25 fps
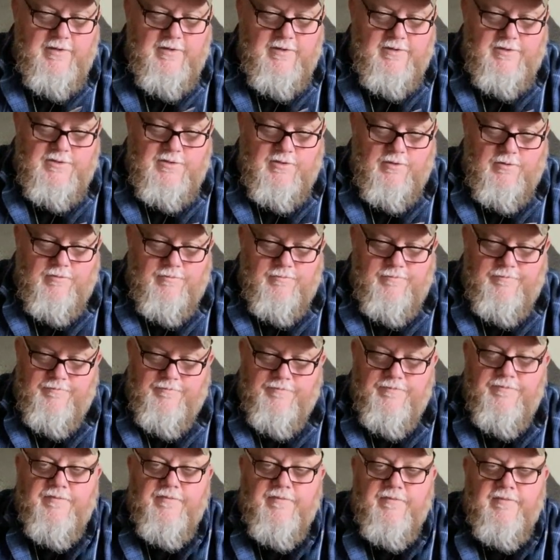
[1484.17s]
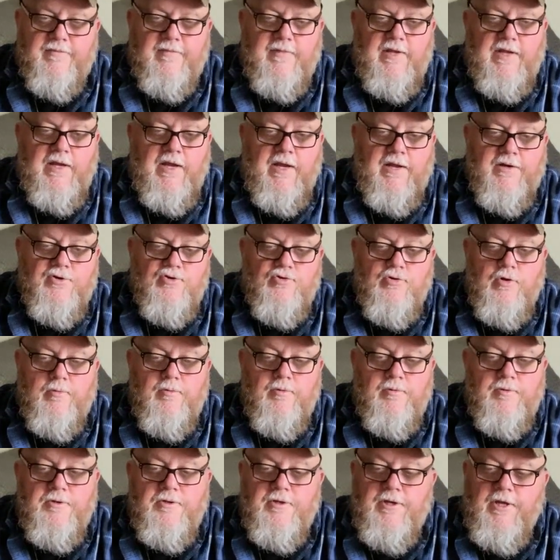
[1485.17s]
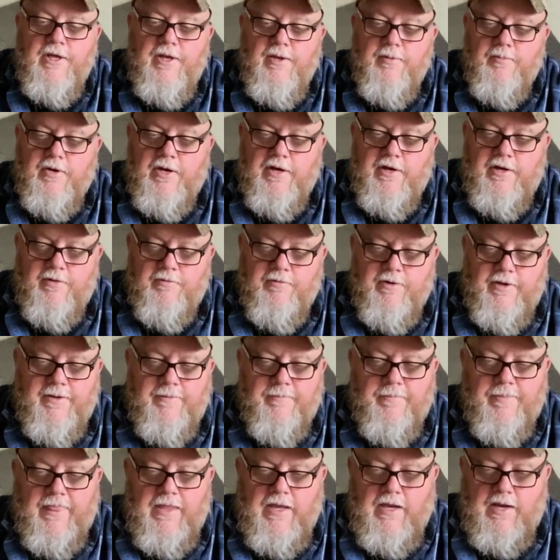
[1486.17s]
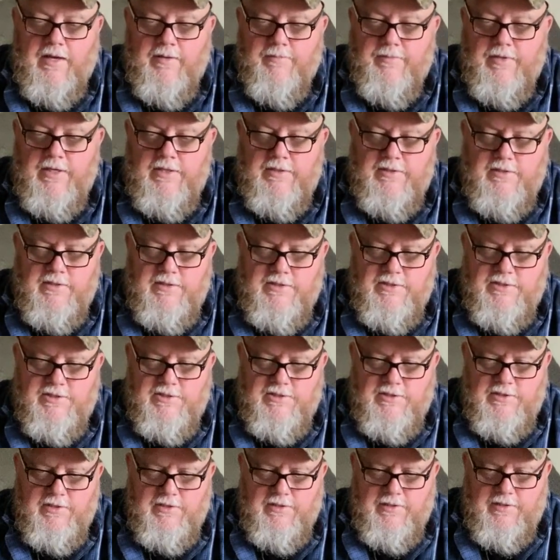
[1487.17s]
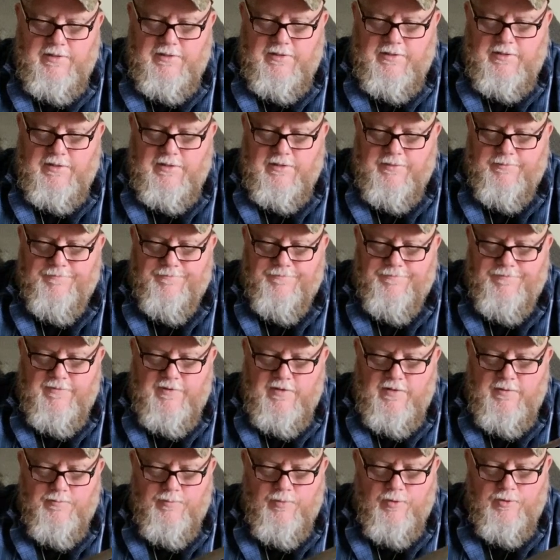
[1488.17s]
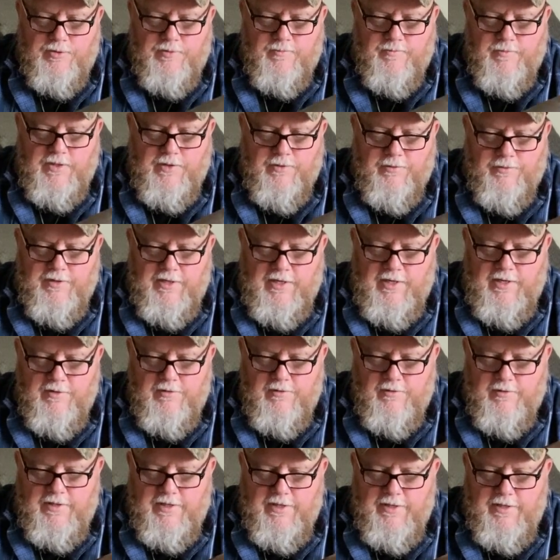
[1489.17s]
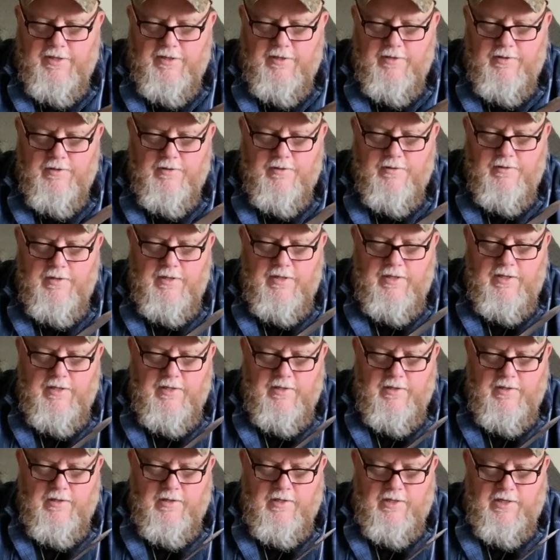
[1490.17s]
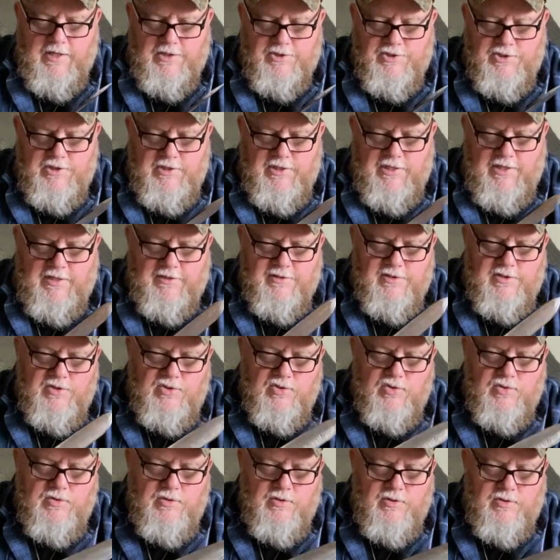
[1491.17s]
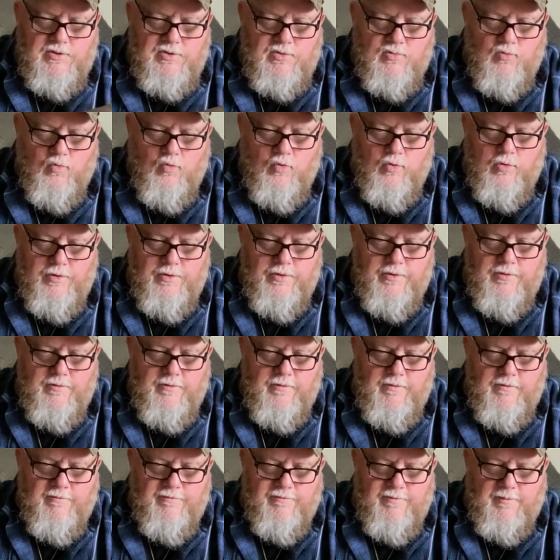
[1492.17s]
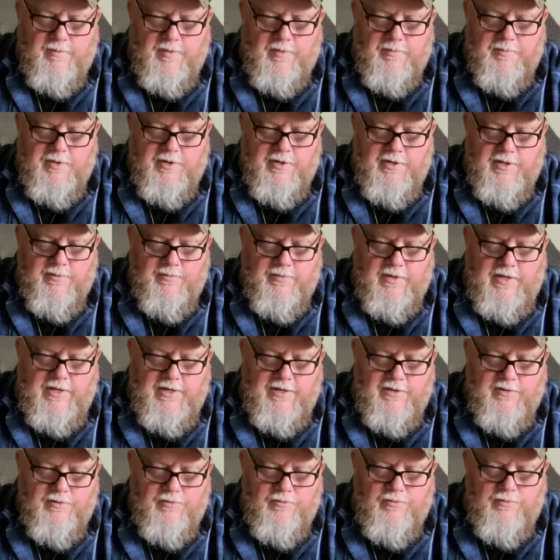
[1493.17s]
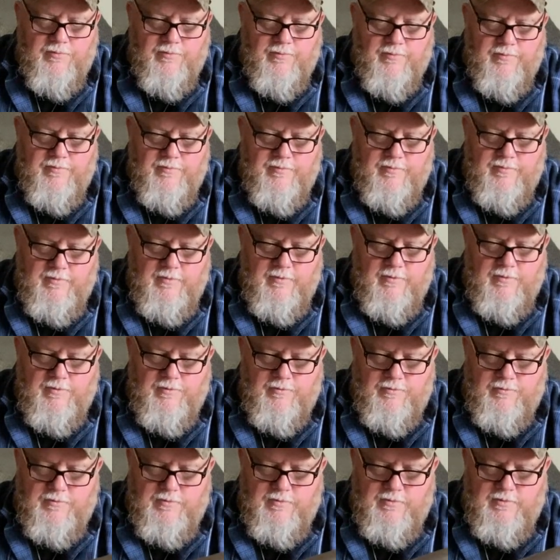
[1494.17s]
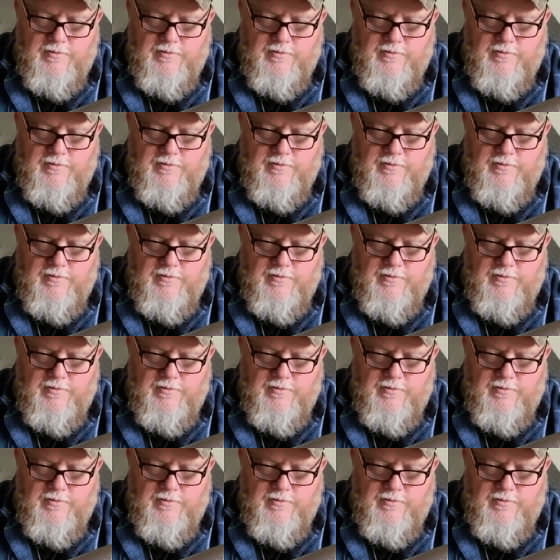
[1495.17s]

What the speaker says: So I got in trouble. But anyway, I made this, put my own handle on here. I actually got this wood from a buddy of mine who